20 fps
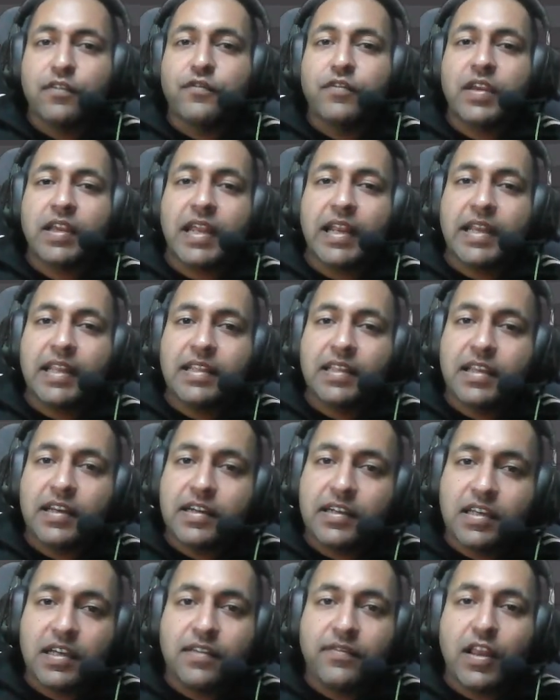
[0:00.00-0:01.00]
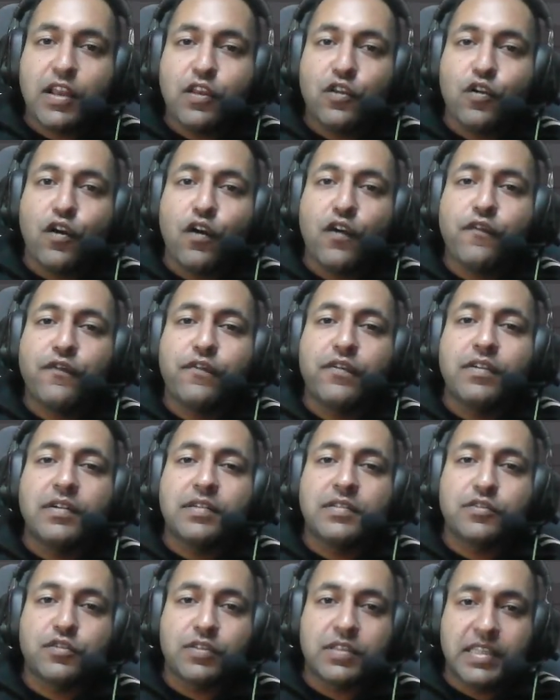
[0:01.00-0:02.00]
We are getting the return value of,
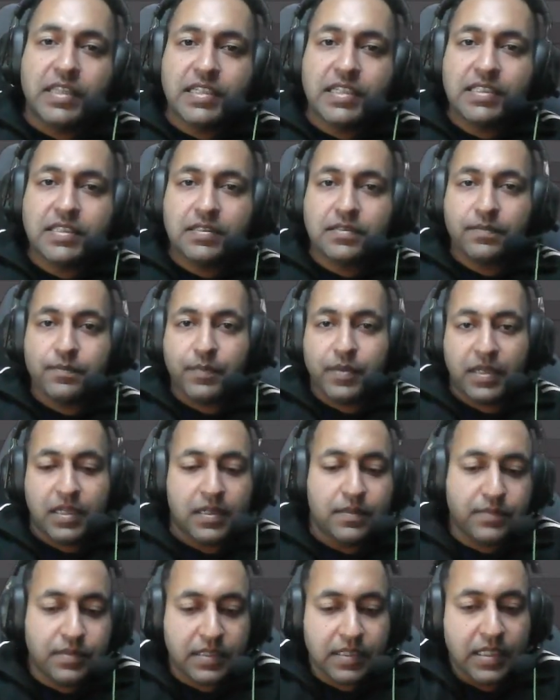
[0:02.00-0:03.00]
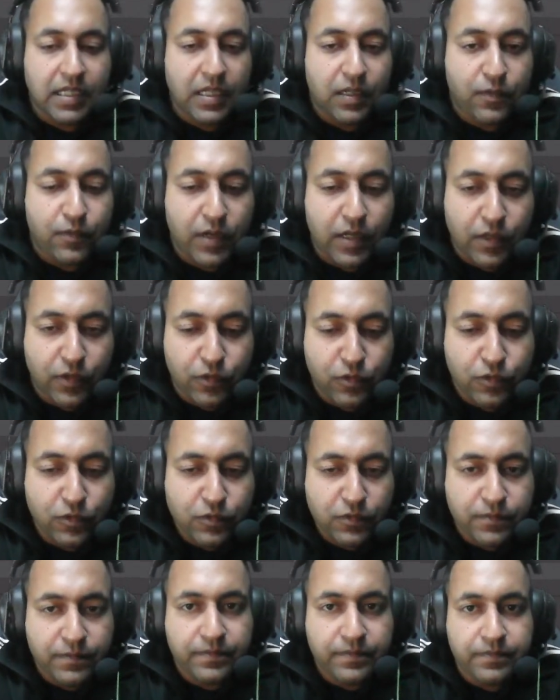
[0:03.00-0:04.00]
so this becomes equal
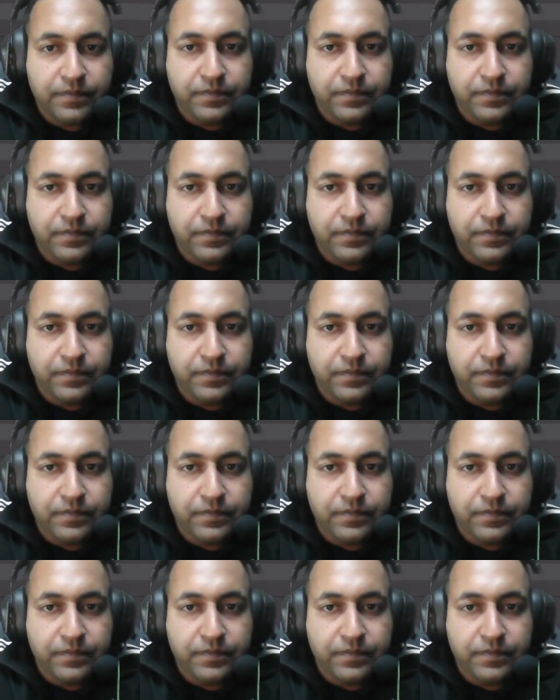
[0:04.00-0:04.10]
to